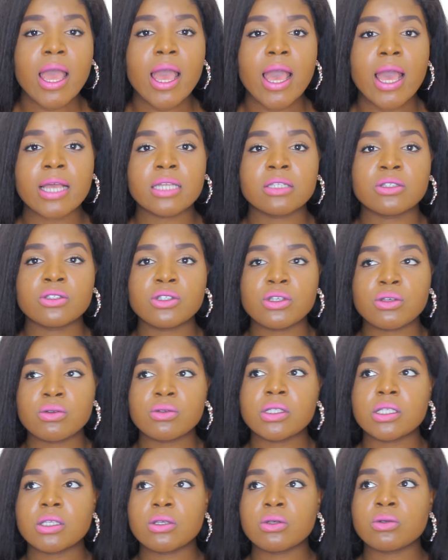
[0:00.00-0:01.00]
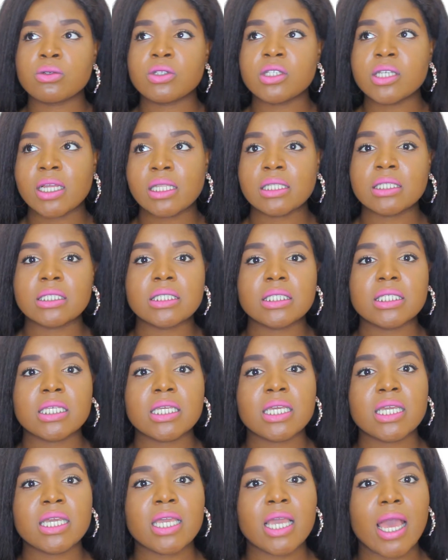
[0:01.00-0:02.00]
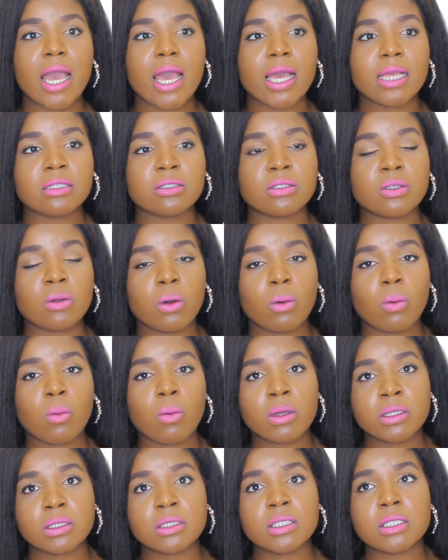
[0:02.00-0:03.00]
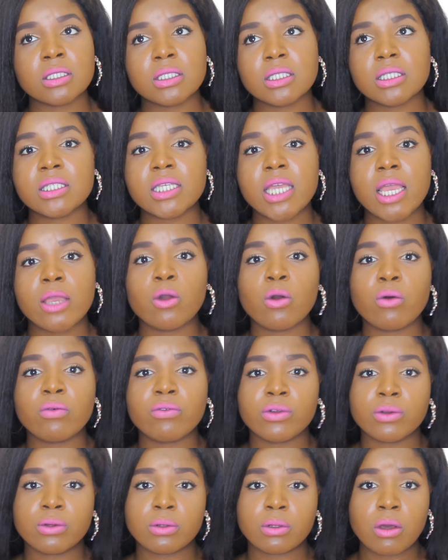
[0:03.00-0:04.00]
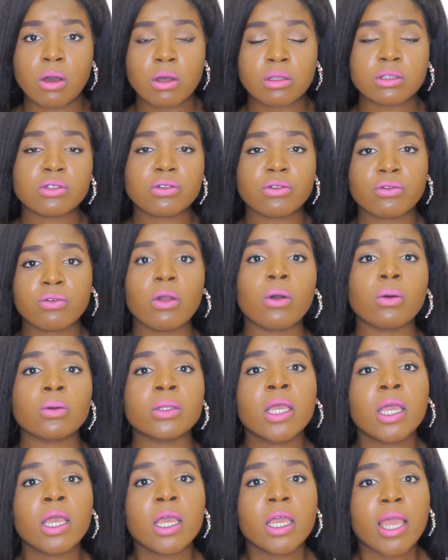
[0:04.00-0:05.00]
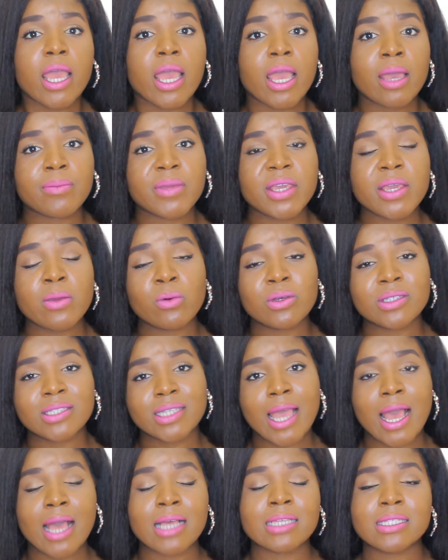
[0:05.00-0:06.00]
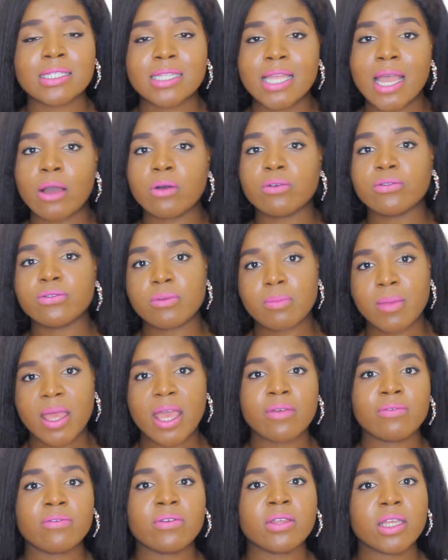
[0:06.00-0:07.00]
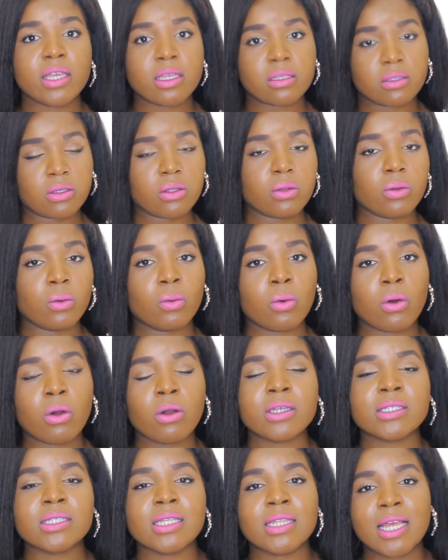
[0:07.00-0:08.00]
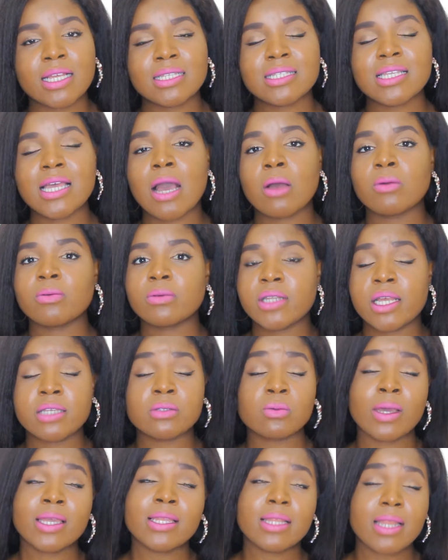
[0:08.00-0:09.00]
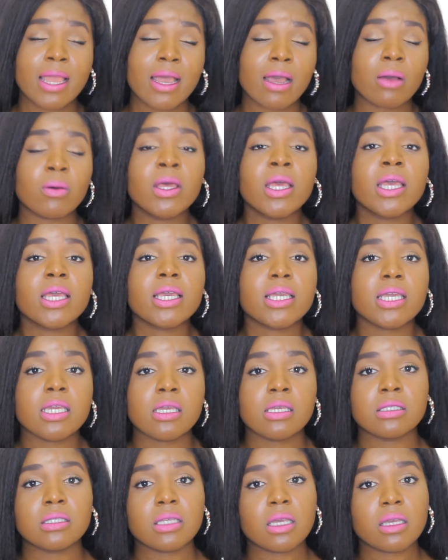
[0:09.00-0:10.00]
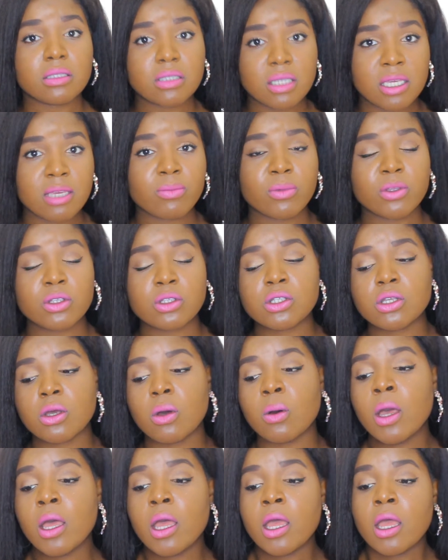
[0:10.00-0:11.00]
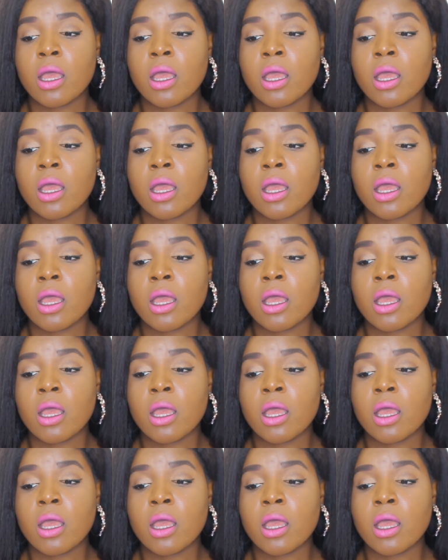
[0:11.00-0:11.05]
and due to jealousy and wanting to take over God's throne, he was cast out from heaven into the waters, and that's why now he's a demon. So